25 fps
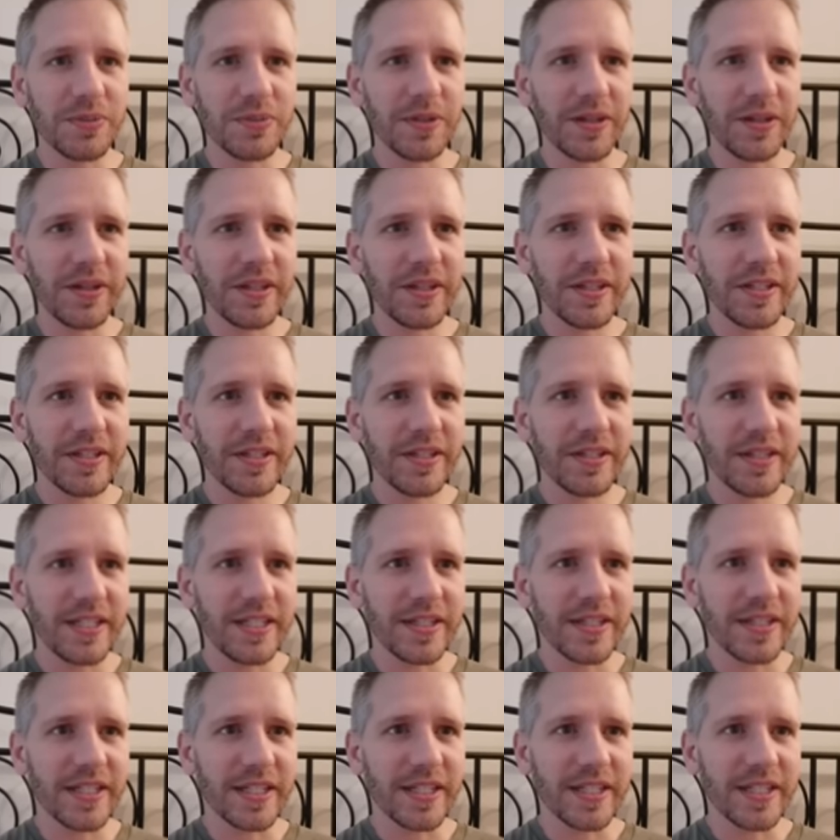with these
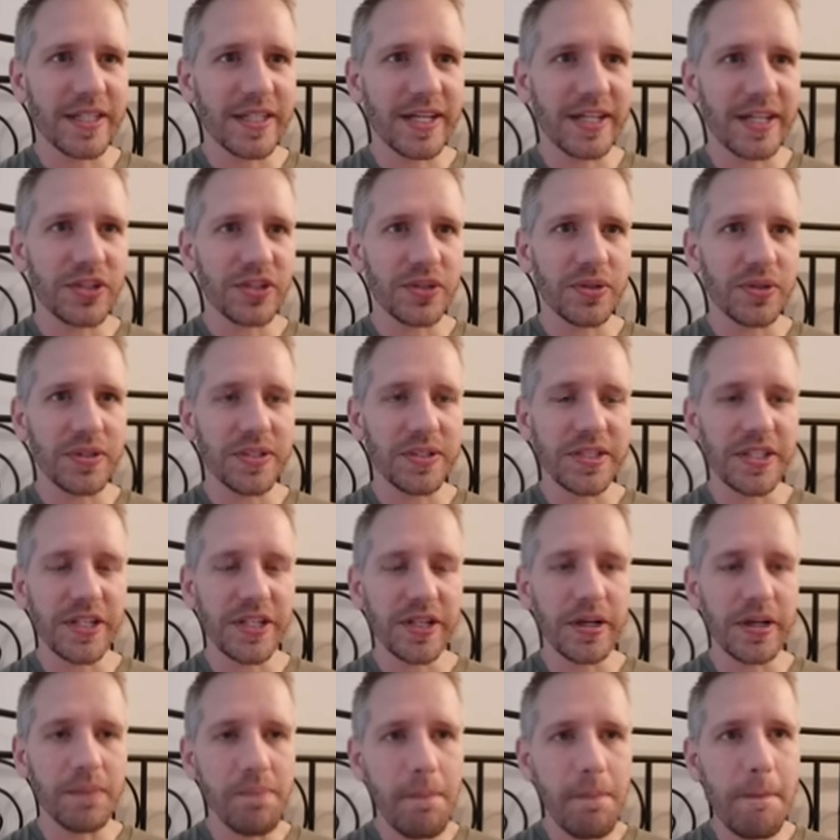6 extras
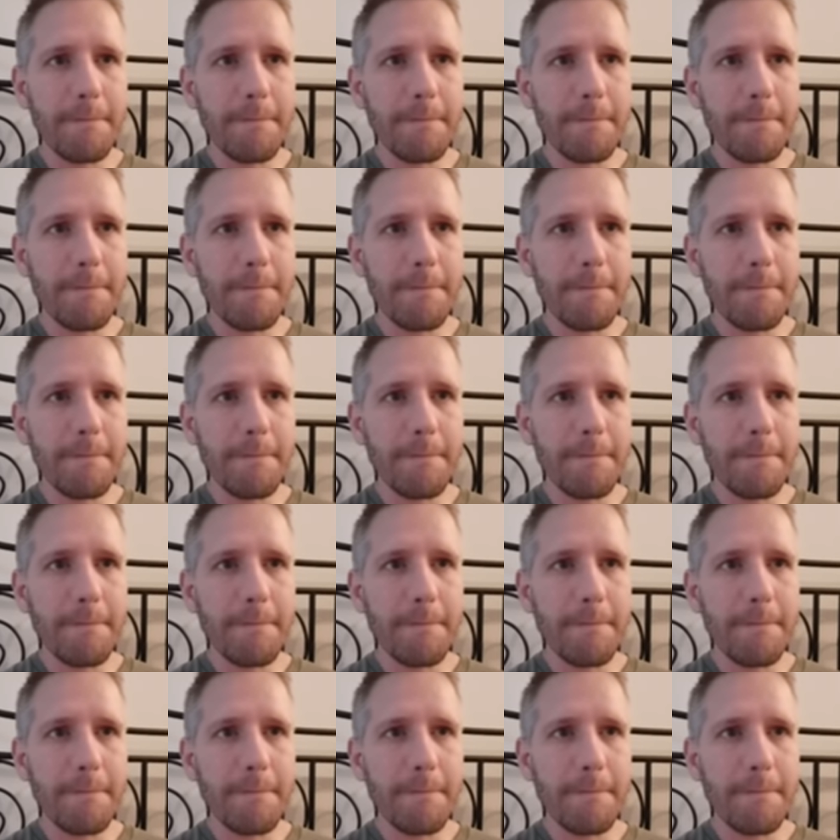here.